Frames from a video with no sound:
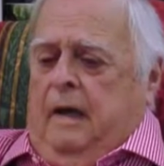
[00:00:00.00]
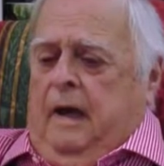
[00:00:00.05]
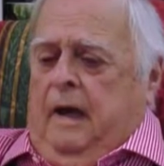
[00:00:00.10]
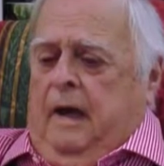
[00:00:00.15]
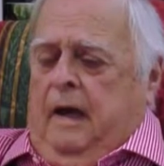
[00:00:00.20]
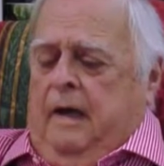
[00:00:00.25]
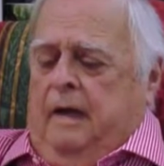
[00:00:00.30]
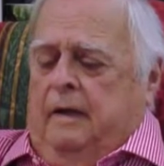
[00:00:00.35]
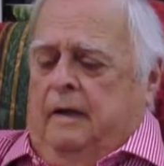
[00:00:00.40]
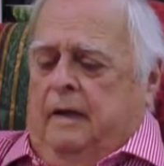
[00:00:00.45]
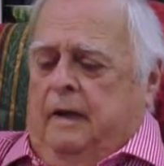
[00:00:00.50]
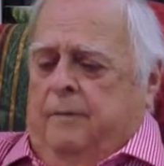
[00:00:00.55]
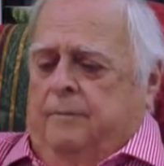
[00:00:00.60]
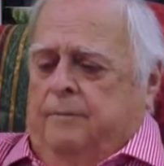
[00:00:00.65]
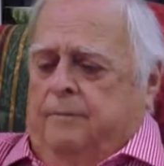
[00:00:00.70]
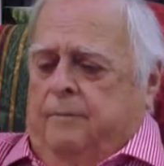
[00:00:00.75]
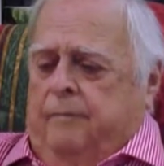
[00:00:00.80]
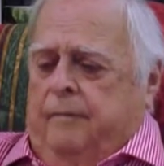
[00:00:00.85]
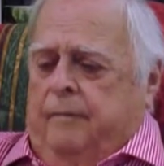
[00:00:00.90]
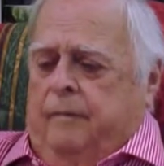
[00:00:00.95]
And, uh,
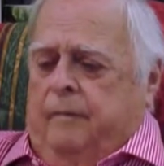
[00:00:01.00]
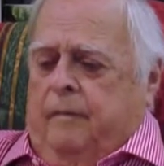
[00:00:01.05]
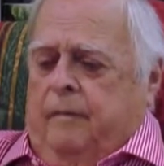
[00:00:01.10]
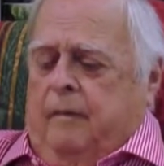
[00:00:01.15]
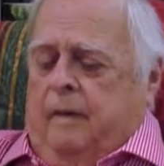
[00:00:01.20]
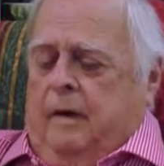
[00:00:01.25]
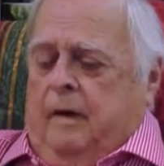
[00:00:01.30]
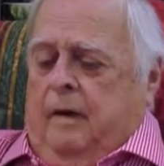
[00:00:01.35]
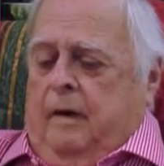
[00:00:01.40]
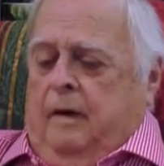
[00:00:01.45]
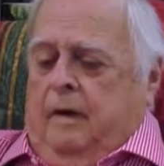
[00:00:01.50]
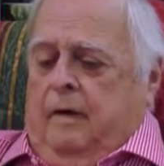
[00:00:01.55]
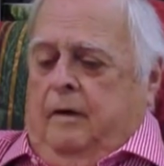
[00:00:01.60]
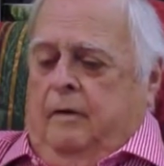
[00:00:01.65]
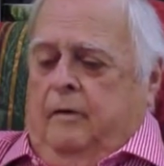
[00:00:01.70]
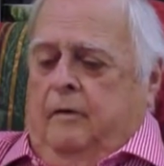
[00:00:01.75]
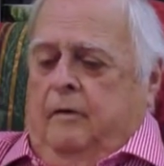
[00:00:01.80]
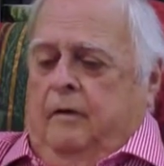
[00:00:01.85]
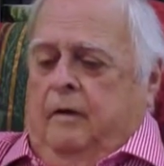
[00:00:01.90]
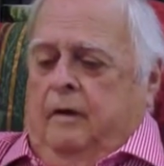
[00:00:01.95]

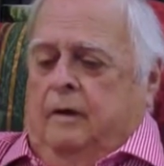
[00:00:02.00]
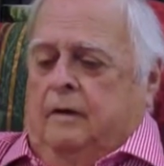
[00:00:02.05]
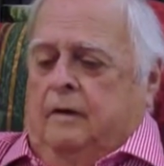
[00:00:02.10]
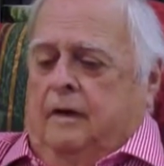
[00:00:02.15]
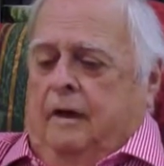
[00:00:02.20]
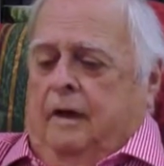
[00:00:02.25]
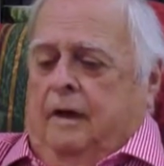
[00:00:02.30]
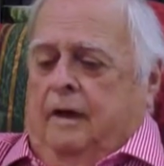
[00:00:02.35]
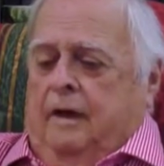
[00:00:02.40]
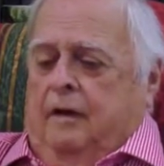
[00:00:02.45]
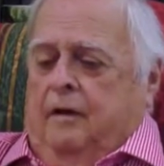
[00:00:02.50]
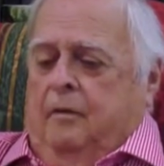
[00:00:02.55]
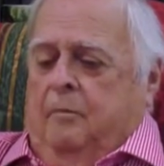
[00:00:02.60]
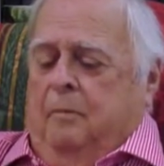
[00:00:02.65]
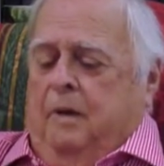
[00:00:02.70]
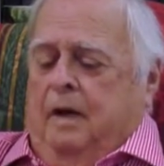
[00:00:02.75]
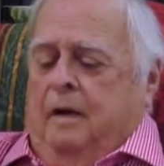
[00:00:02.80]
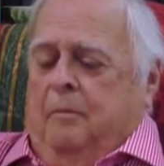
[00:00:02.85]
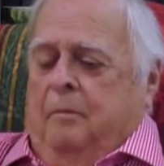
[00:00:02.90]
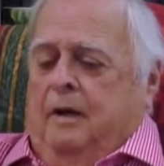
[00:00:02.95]
you know, it's like an
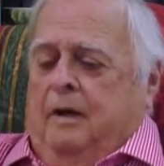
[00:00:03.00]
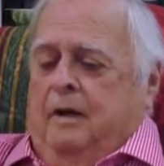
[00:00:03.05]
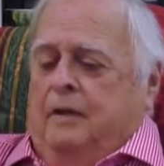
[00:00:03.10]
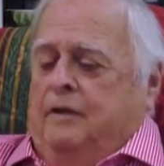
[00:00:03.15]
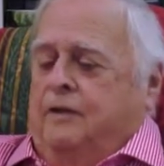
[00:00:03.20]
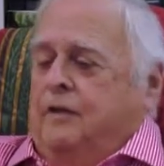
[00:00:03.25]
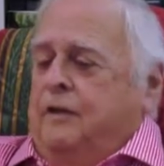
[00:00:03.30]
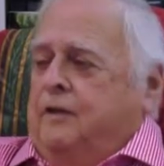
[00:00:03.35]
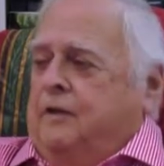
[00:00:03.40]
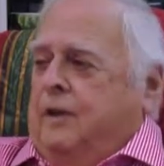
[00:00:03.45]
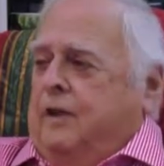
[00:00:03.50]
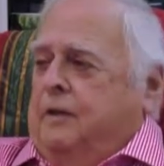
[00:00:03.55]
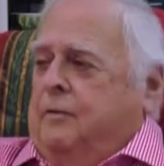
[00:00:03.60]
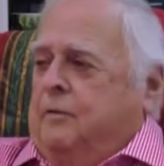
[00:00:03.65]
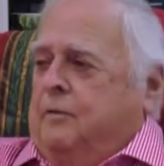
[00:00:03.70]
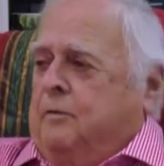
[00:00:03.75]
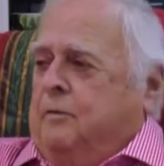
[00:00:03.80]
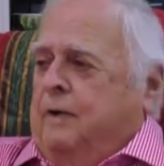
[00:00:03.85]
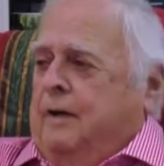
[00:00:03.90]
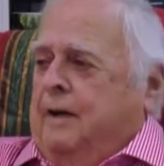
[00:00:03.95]
amoeba. It just
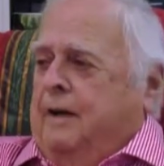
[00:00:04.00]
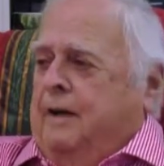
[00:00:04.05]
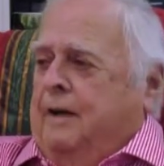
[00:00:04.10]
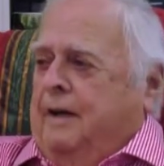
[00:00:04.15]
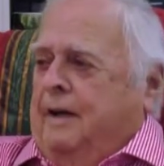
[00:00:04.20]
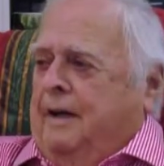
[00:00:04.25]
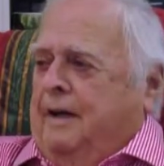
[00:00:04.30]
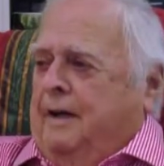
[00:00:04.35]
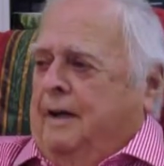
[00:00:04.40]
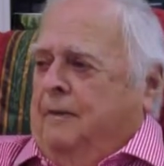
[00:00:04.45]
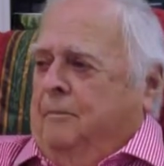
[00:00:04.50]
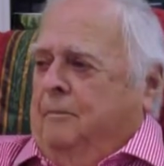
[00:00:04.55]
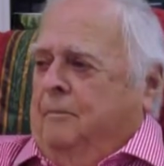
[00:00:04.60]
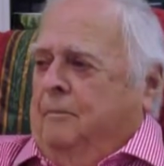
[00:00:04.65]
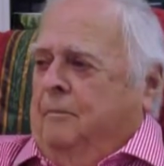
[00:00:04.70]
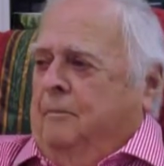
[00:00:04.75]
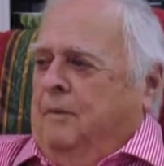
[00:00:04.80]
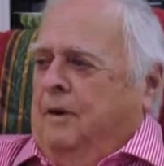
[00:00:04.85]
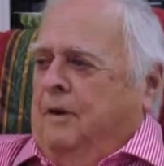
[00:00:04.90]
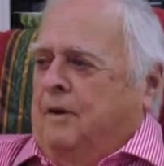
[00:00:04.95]
keeps splitting and
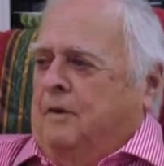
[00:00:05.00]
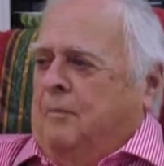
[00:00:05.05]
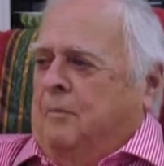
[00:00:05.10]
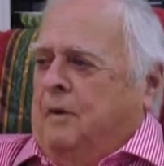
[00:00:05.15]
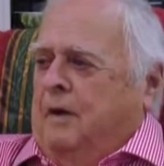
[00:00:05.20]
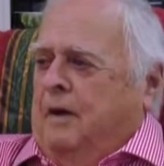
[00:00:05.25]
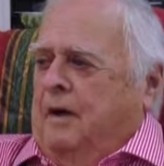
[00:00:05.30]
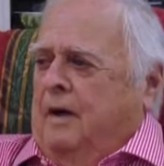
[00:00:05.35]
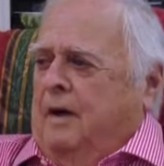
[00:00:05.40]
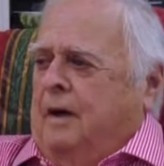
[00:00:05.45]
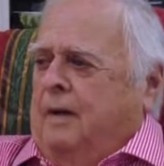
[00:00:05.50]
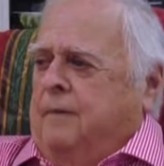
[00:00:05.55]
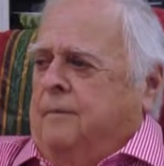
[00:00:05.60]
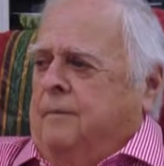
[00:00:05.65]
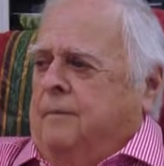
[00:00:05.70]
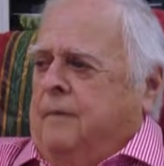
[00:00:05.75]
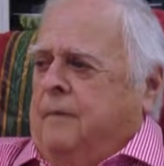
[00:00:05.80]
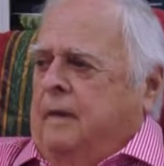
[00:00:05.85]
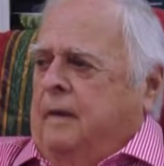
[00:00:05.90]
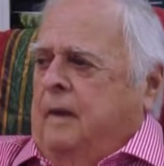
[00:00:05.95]
multiplying.
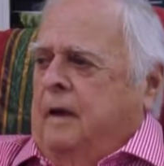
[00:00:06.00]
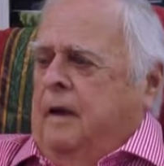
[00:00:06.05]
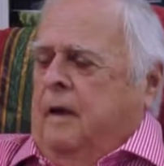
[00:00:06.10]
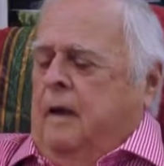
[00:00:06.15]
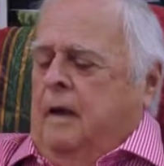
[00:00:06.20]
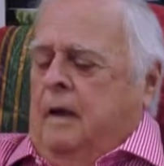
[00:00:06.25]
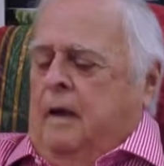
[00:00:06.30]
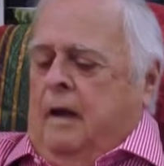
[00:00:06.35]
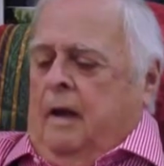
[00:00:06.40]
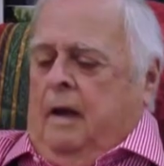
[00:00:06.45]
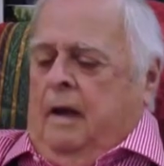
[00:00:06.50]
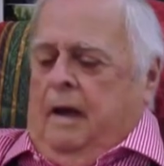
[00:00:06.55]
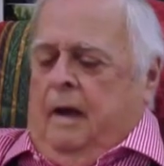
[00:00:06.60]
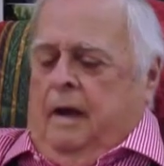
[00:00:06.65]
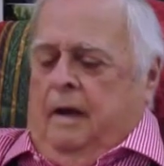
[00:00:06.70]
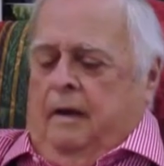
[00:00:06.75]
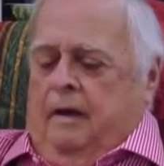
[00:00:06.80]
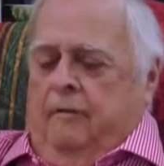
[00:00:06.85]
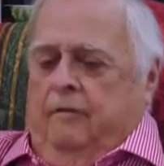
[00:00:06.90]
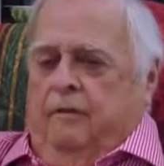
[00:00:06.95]

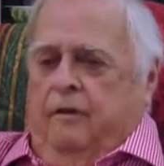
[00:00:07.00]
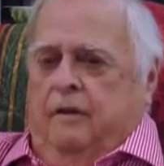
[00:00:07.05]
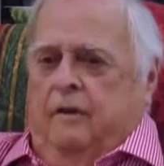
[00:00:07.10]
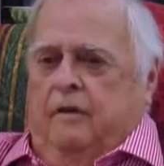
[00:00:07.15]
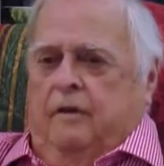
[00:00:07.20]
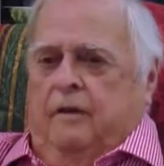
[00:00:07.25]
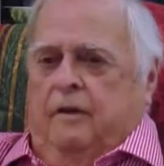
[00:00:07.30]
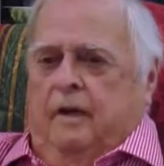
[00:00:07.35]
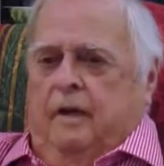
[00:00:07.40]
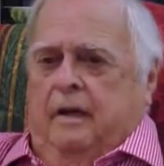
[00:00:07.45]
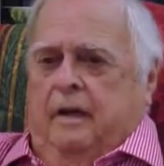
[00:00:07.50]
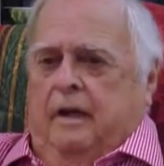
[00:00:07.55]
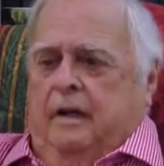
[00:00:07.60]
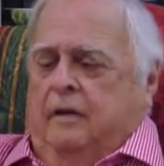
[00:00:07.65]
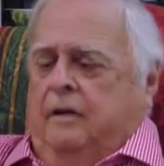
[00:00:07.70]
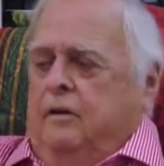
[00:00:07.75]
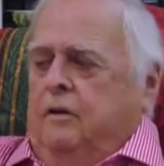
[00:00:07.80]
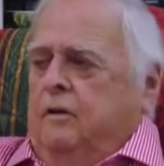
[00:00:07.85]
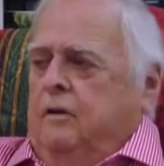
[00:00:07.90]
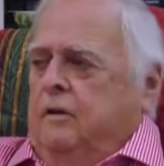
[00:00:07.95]
And the first thing I
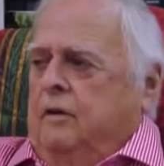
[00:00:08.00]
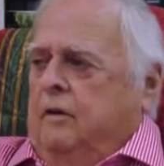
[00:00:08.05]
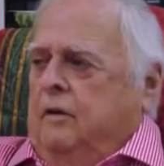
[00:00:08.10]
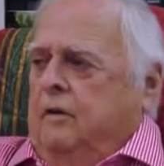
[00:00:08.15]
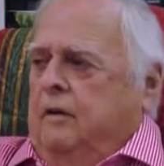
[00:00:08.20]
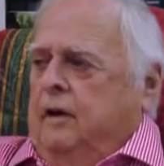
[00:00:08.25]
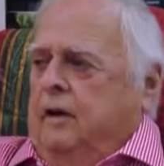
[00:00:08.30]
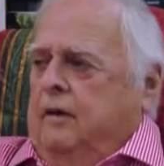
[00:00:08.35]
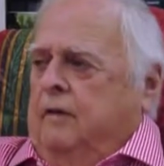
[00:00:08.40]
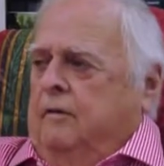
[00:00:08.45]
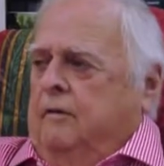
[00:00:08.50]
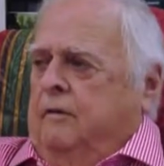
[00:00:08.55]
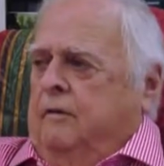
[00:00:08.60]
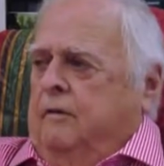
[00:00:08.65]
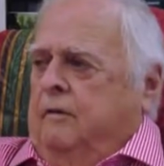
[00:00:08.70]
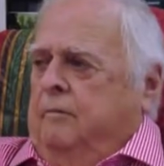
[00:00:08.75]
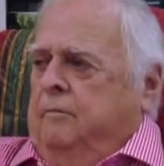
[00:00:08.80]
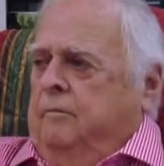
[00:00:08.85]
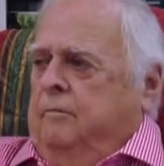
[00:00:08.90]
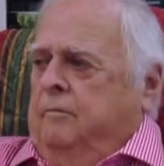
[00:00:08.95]
knew, the great
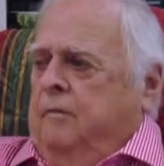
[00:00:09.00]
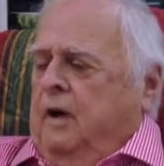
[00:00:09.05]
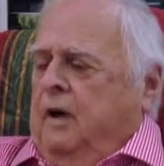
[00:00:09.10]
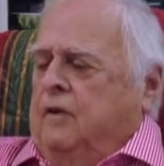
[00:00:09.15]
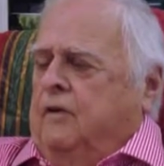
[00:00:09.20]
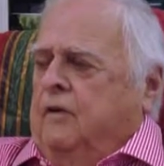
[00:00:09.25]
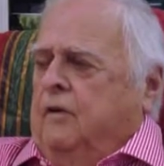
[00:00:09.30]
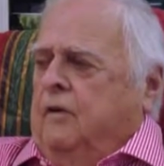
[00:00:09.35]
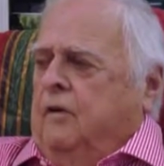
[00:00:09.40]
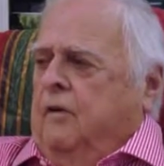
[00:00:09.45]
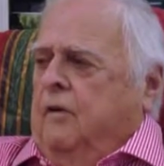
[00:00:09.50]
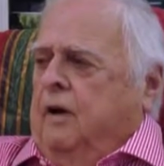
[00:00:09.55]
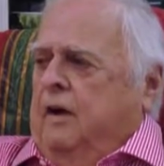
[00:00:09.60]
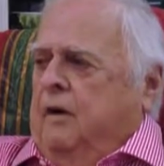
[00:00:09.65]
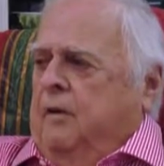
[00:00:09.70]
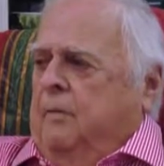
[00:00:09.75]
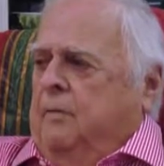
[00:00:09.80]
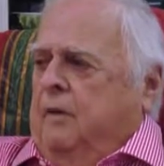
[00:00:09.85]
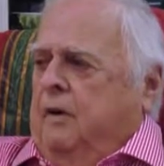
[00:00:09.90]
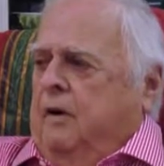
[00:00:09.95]
much the
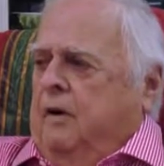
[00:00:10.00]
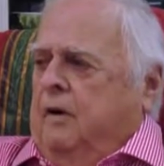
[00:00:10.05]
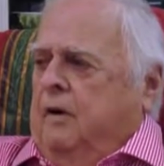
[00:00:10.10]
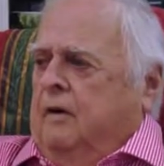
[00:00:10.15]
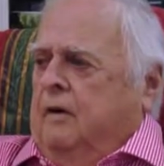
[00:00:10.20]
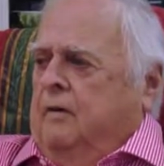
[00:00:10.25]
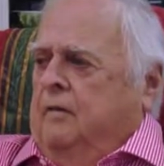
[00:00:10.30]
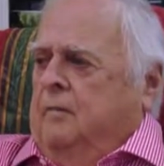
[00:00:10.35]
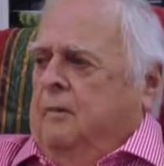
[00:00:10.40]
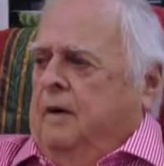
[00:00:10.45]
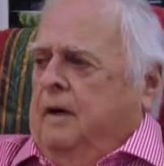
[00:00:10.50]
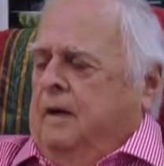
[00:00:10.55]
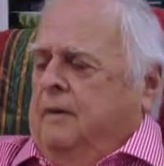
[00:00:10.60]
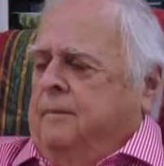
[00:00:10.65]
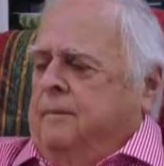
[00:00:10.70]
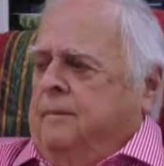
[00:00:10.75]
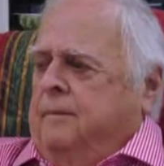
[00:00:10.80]
greater part of my,